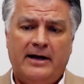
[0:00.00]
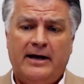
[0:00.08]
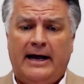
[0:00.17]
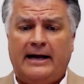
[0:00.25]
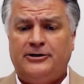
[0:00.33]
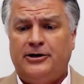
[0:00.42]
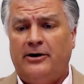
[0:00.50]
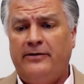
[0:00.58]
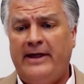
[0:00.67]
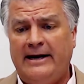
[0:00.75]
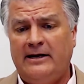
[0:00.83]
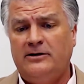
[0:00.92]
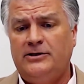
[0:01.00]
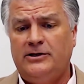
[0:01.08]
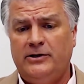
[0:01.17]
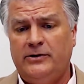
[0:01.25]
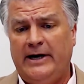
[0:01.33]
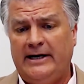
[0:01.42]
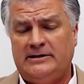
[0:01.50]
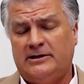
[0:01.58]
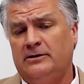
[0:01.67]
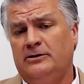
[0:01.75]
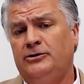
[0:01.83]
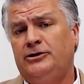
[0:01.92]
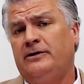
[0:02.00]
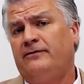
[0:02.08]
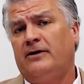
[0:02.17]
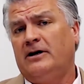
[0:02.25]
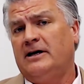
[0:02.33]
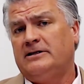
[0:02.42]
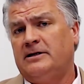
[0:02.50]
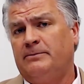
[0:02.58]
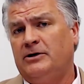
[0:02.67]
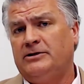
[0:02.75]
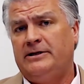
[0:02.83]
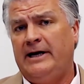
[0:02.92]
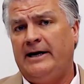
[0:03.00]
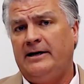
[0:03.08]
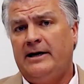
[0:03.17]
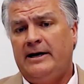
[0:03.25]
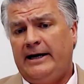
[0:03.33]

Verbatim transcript: and turn that into a solution for customers that